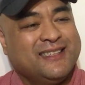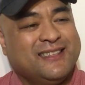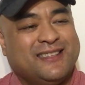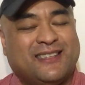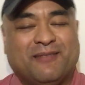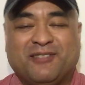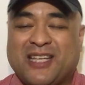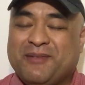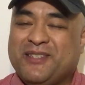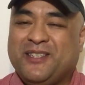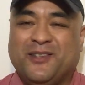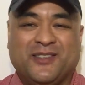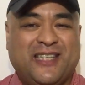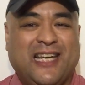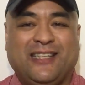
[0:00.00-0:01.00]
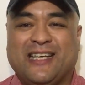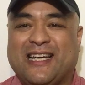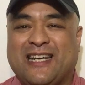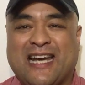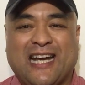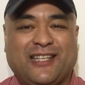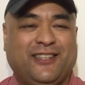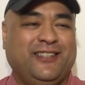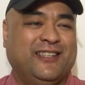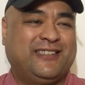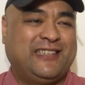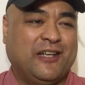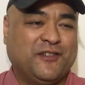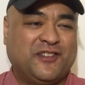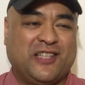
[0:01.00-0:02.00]
sometimes you don't take that action. You
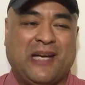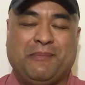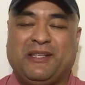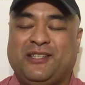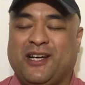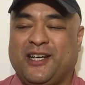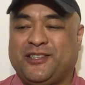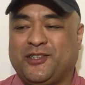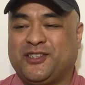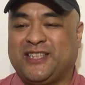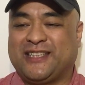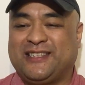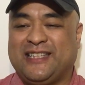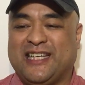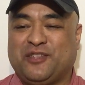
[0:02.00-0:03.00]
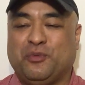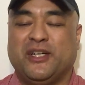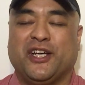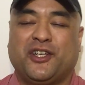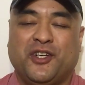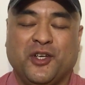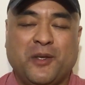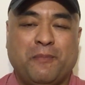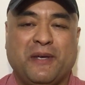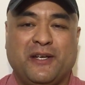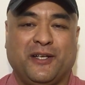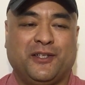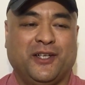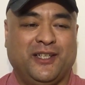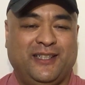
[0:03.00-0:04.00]
self sabotage your success when it could have been a
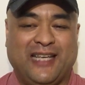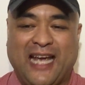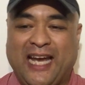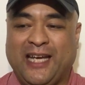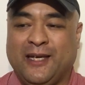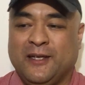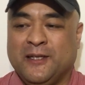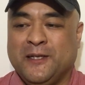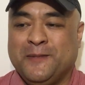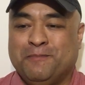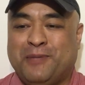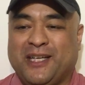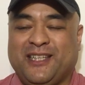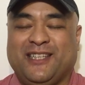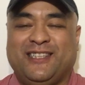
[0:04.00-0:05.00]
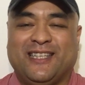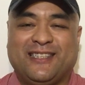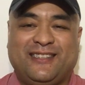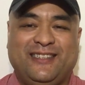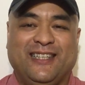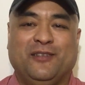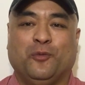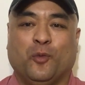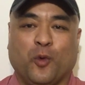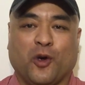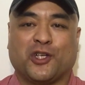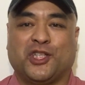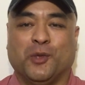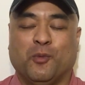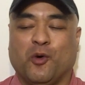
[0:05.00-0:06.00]
good day, but you just didn't
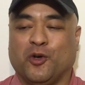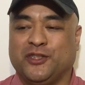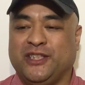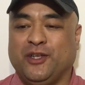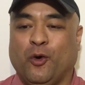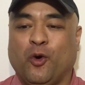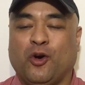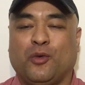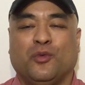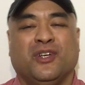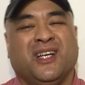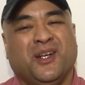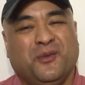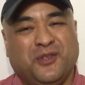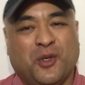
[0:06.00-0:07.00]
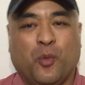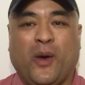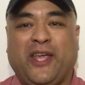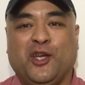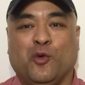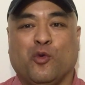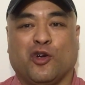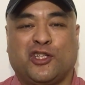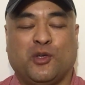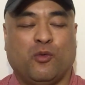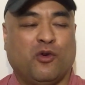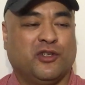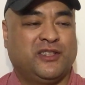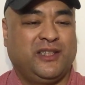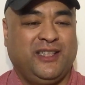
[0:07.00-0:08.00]
work towards it. Or the way you work
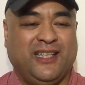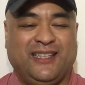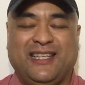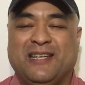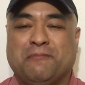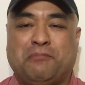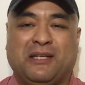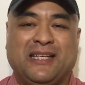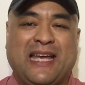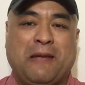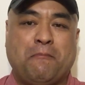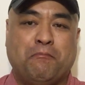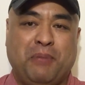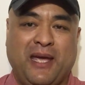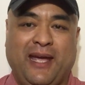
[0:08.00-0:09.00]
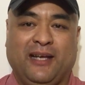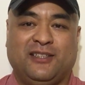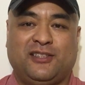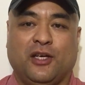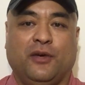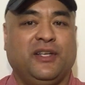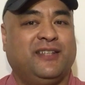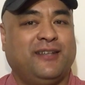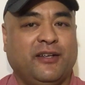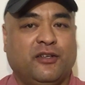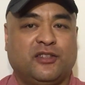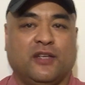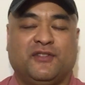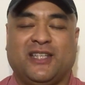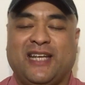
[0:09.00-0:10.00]
towards it, you didn't play big. So you tell
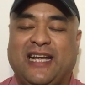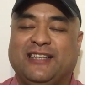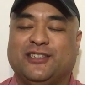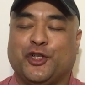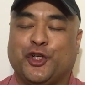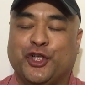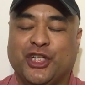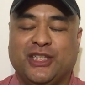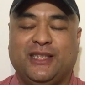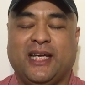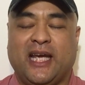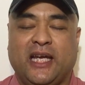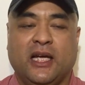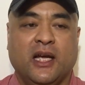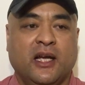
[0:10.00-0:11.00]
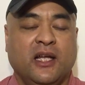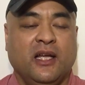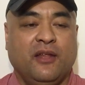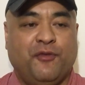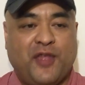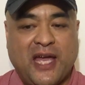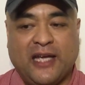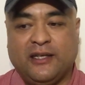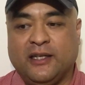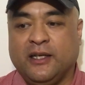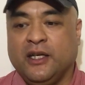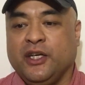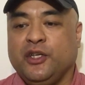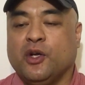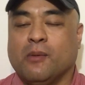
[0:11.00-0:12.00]
yourself today is a good day, then
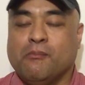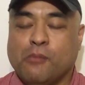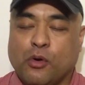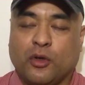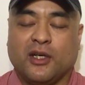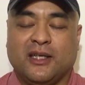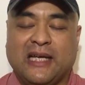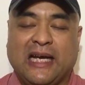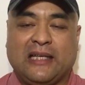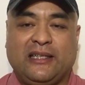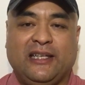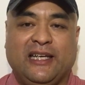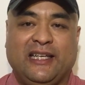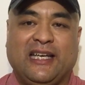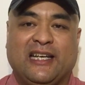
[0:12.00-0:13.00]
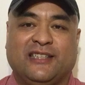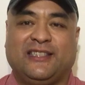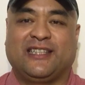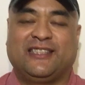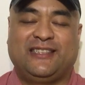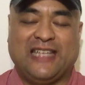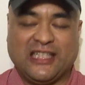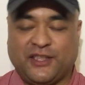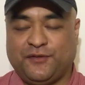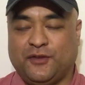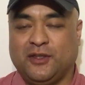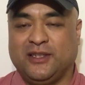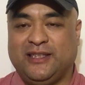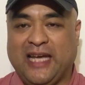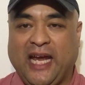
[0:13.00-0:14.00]
you're more likely to get a
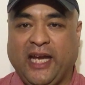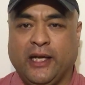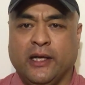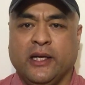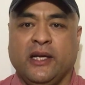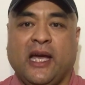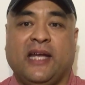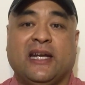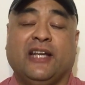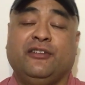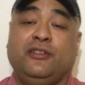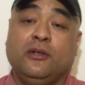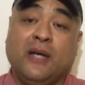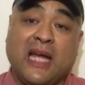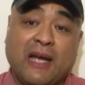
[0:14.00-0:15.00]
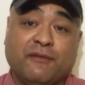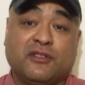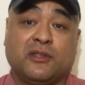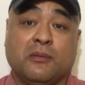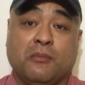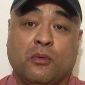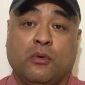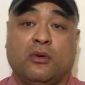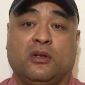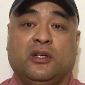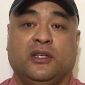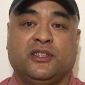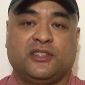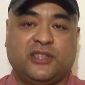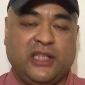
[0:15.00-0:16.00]
successful day. And I do have some
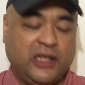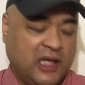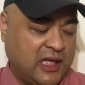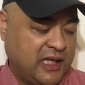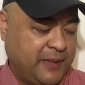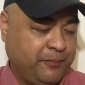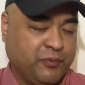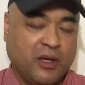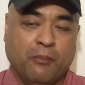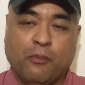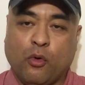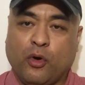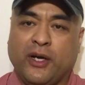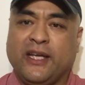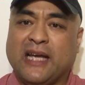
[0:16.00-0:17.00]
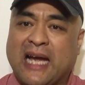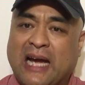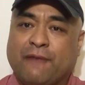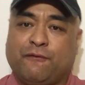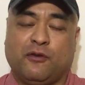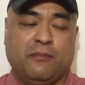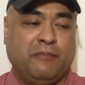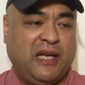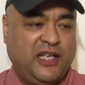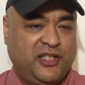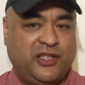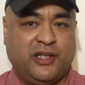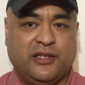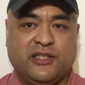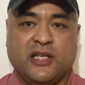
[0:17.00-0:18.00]
more um, morning
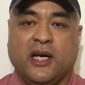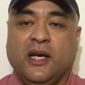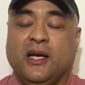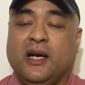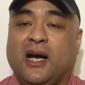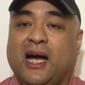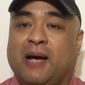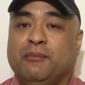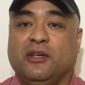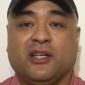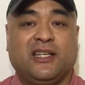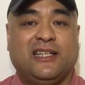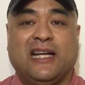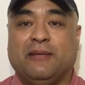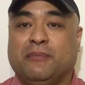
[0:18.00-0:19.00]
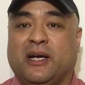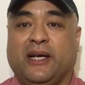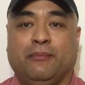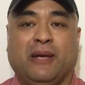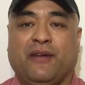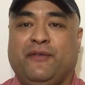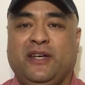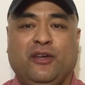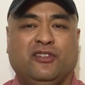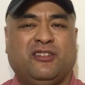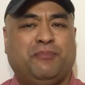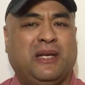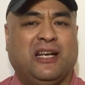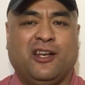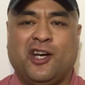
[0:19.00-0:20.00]
affirmations. I'm looking at my, my videos
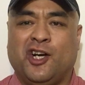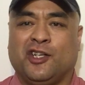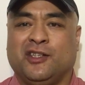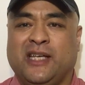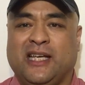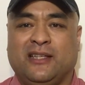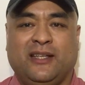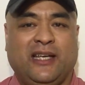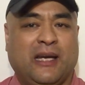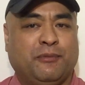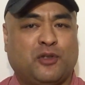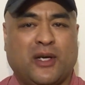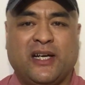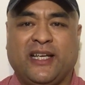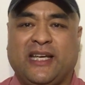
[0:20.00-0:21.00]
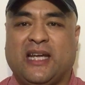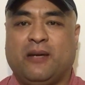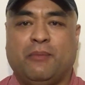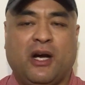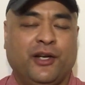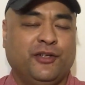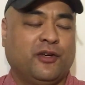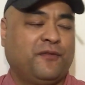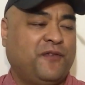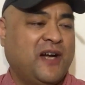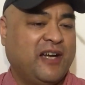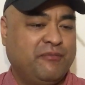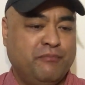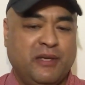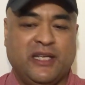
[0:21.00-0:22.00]
have been long lately. I'm trying to get them under
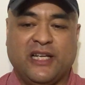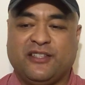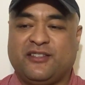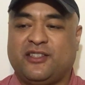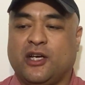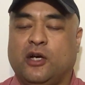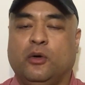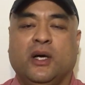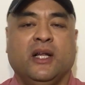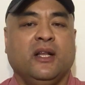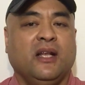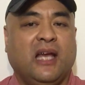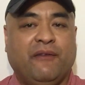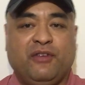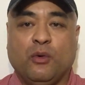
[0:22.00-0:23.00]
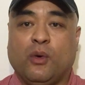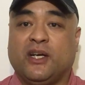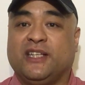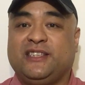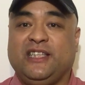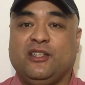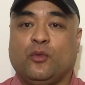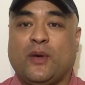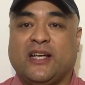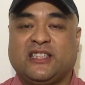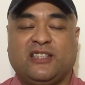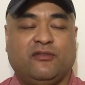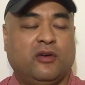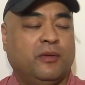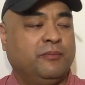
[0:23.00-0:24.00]
five minutes. So if you want to see the
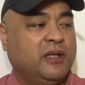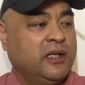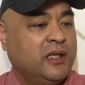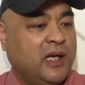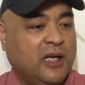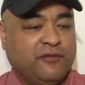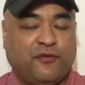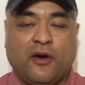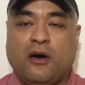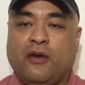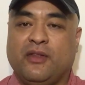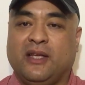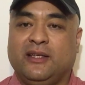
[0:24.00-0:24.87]
rest of them, follow the